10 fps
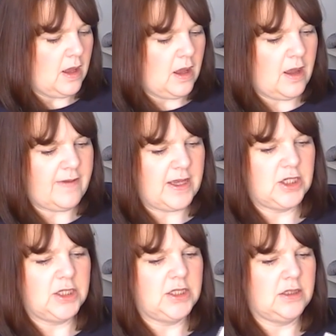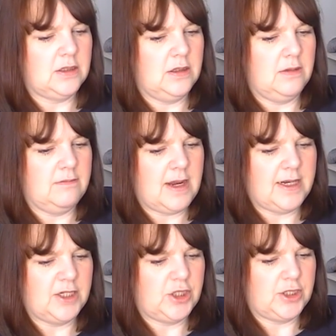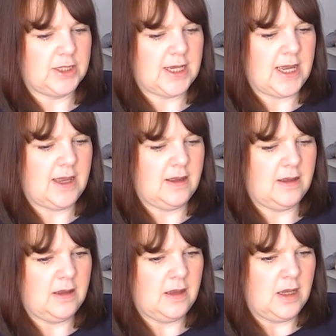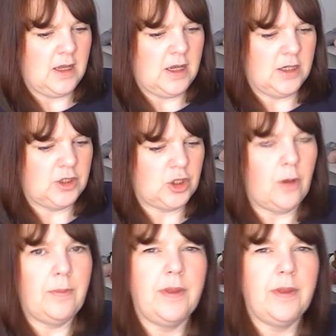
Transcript: I've actually managed to get a shop